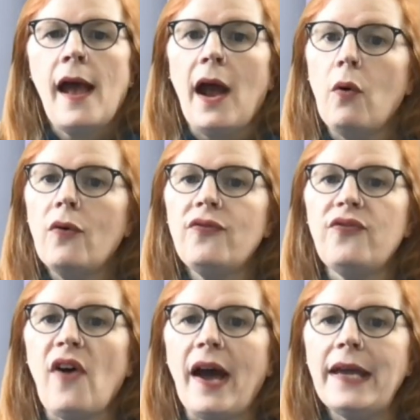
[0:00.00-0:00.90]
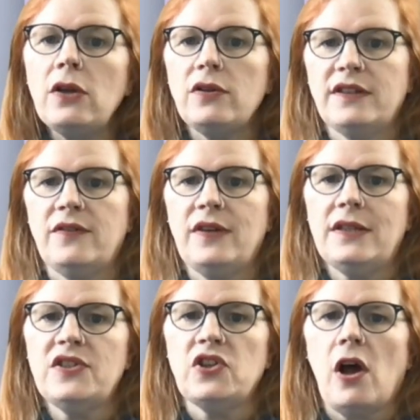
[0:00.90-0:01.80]
Our final
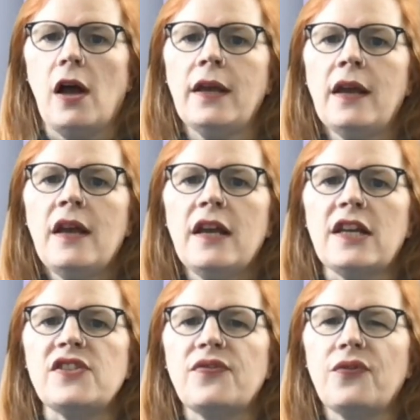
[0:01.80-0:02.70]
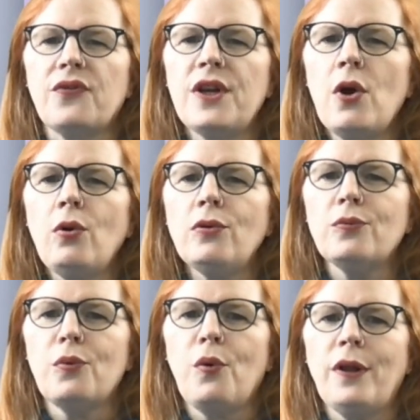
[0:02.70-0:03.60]
dividend stock is Freehold
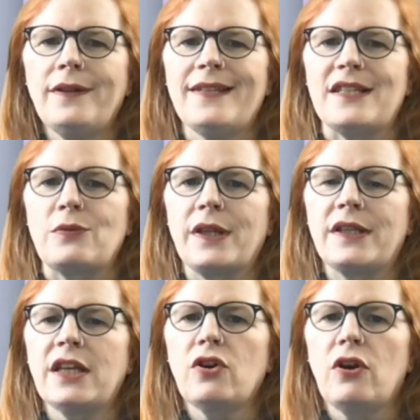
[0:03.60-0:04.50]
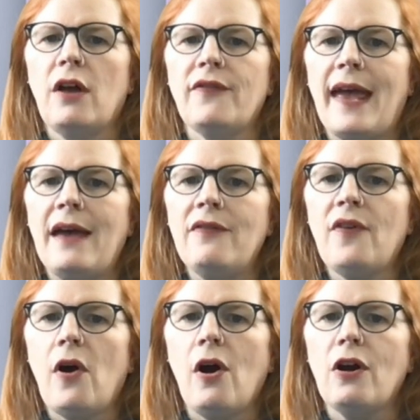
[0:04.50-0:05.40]
Royalties with a ticker of
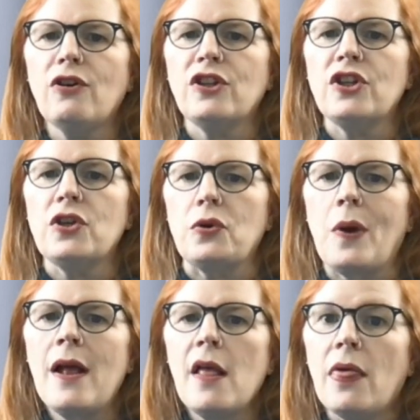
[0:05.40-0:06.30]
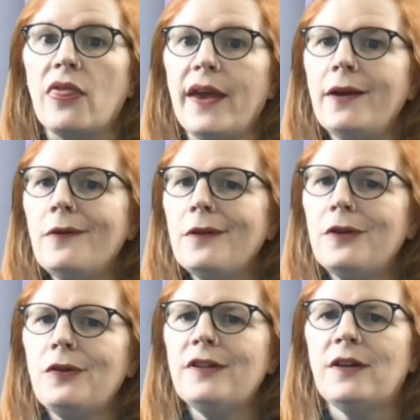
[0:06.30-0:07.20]
FRU. They are a
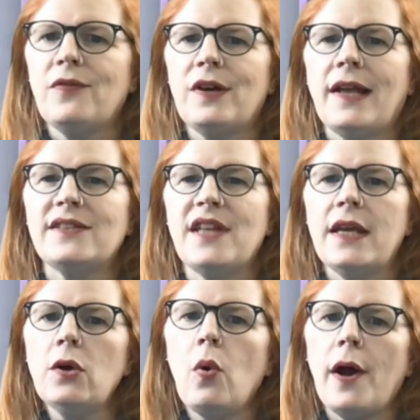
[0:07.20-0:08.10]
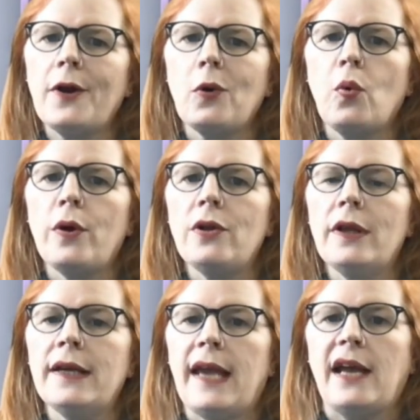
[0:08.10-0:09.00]
little different as they acquire oil
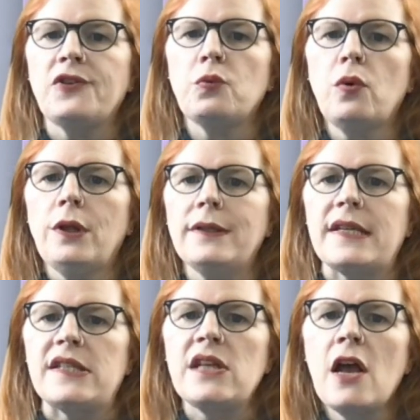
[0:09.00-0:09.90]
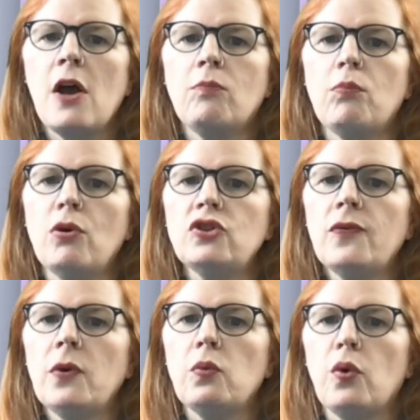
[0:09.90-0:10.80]
and gas royalties. Most
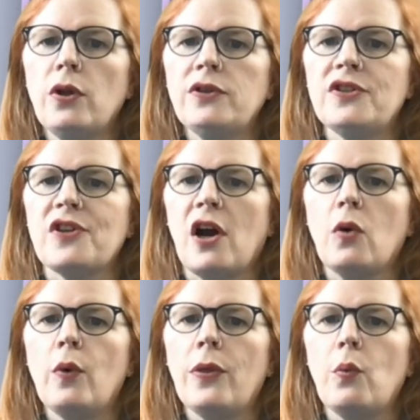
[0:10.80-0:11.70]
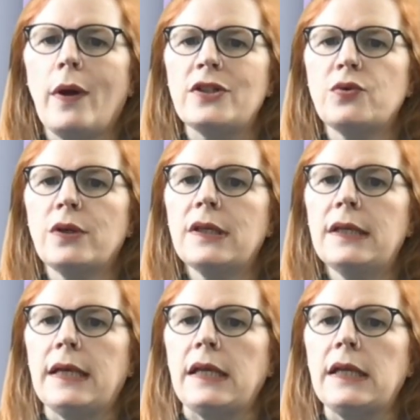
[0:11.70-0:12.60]
of their royalties are with Western
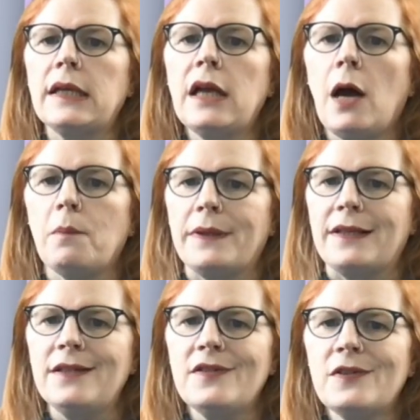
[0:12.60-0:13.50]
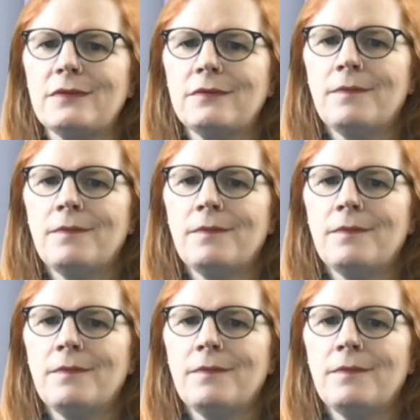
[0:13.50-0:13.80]
Canadian companies.